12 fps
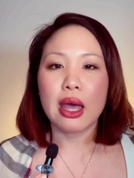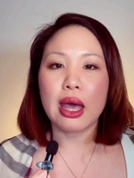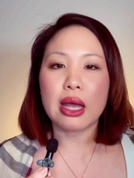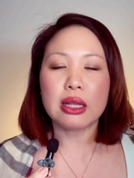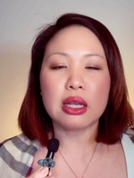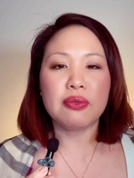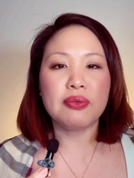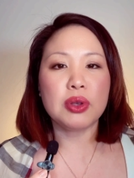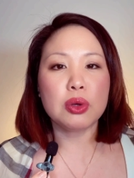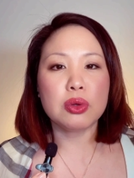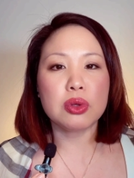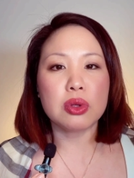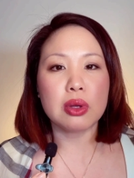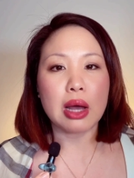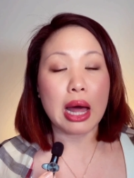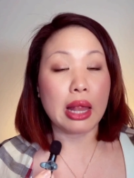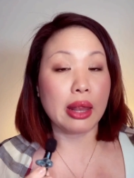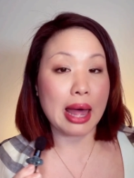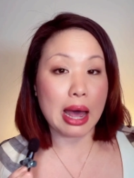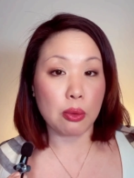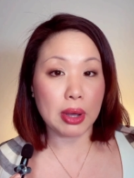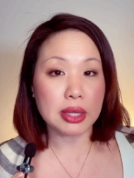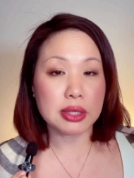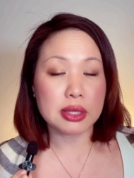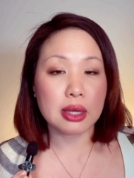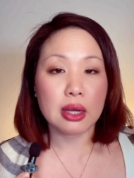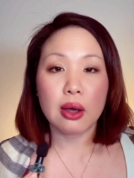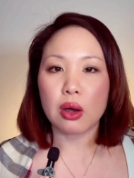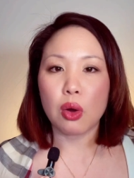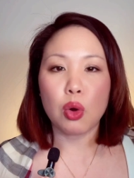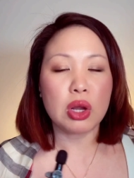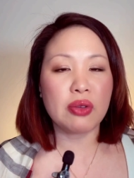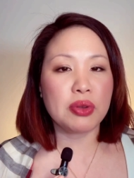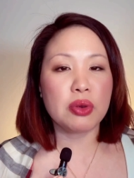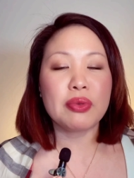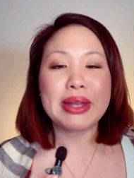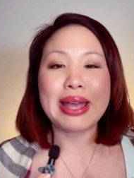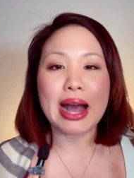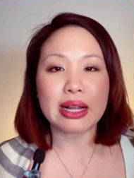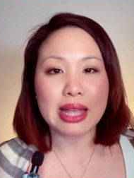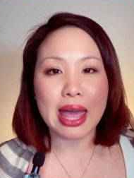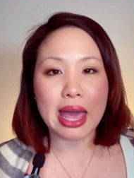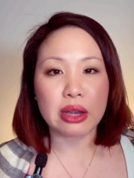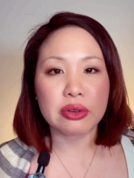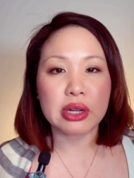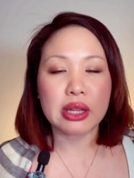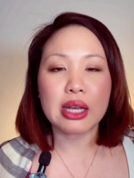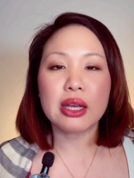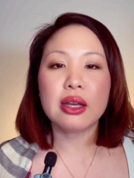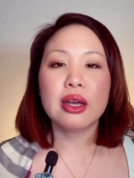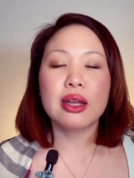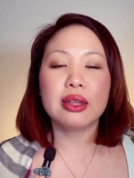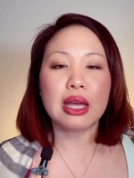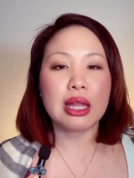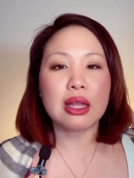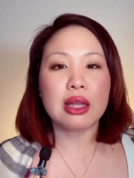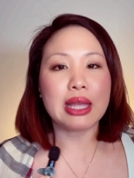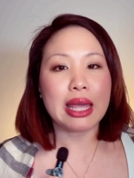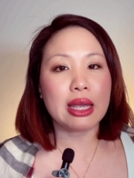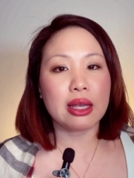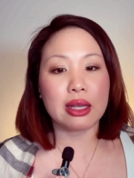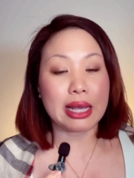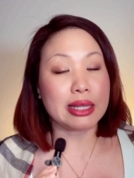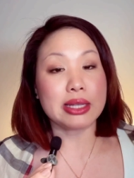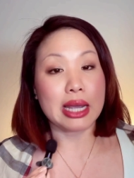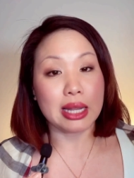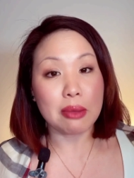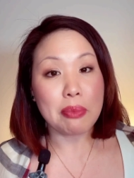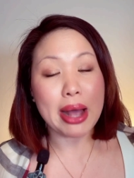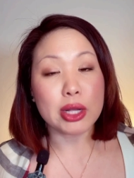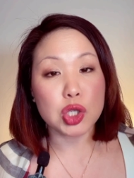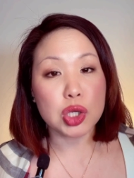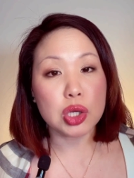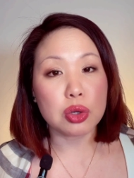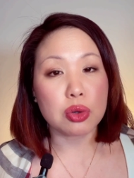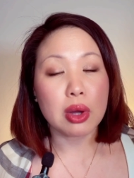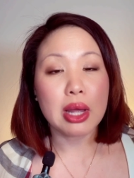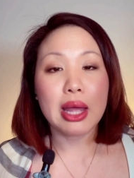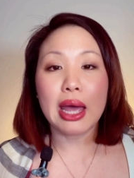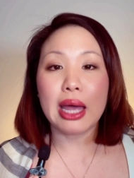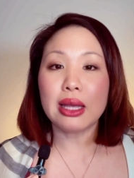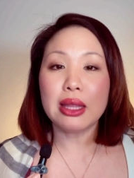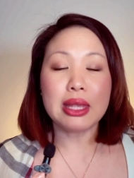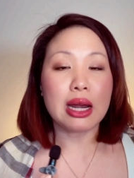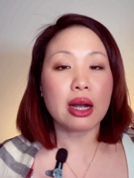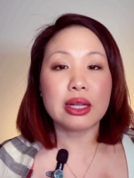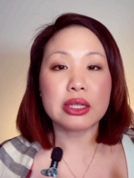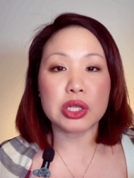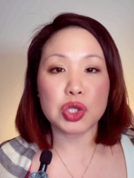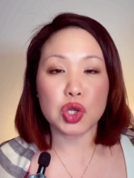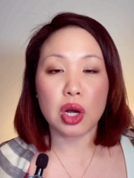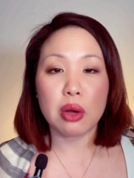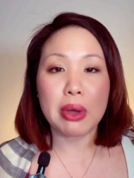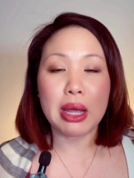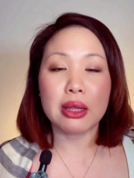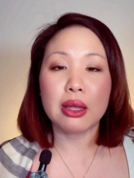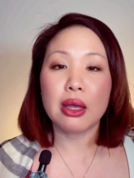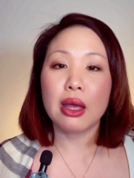And if you allow it, or if you react angrily, then they get data back too. And then they're going to determine